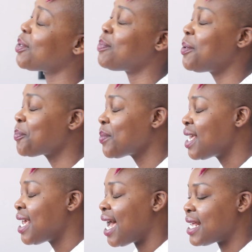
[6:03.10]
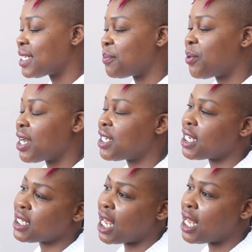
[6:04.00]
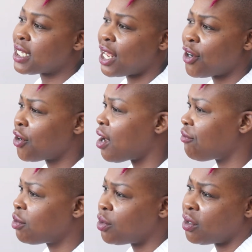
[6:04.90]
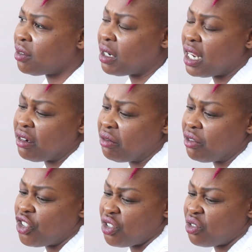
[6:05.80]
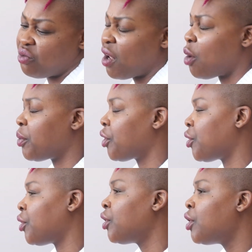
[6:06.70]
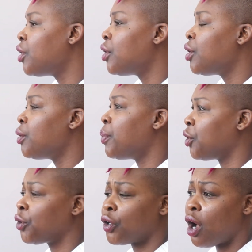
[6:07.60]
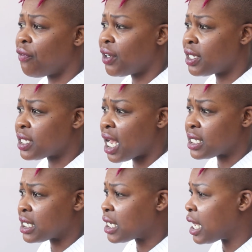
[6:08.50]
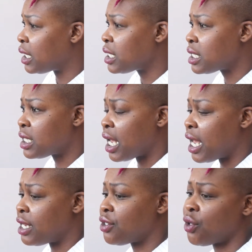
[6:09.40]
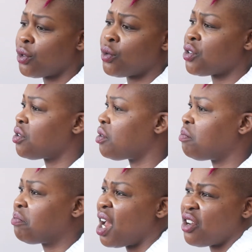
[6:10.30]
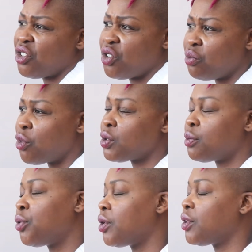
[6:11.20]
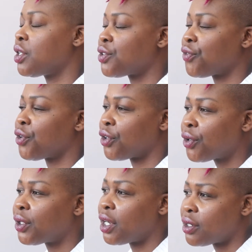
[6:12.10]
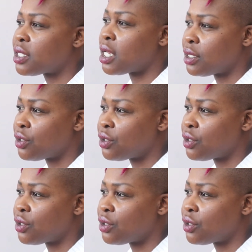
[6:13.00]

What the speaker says: me, as an apprentice, as getting her comfortable and just helping her build her confidence as a stylist. And so those are the kind of two most important things for curly hair designs in